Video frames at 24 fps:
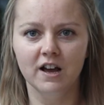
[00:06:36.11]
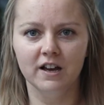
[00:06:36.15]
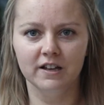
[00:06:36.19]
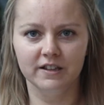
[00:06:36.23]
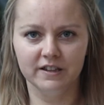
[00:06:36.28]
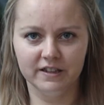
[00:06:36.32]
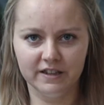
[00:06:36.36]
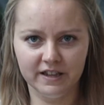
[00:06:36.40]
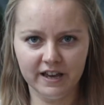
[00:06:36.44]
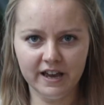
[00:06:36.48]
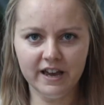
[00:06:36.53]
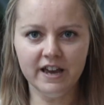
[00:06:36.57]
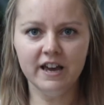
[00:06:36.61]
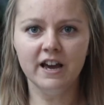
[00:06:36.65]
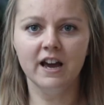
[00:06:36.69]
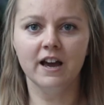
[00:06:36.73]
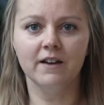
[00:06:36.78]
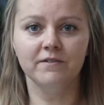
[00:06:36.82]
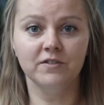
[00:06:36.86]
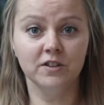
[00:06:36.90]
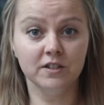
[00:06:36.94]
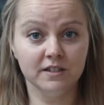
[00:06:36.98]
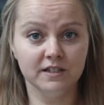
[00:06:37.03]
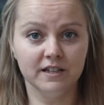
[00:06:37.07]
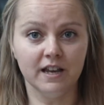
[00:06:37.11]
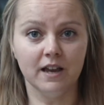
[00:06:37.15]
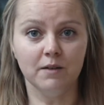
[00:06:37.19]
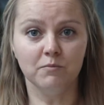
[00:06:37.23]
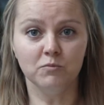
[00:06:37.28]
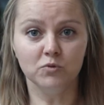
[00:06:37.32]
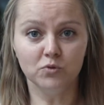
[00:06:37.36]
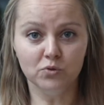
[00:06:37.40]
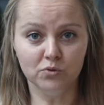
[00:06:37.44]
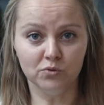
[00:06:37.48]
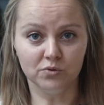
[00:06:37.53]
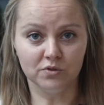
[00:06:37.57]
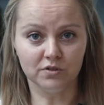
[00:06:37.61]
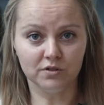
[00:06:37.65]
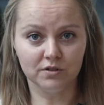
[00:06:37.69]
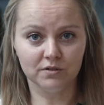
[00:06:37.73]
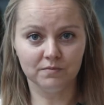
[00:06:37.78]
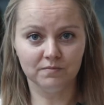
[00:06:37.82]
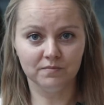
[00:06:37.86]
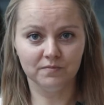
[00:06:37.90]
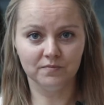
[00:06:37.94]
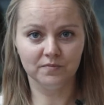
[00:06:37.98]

they have the same roots?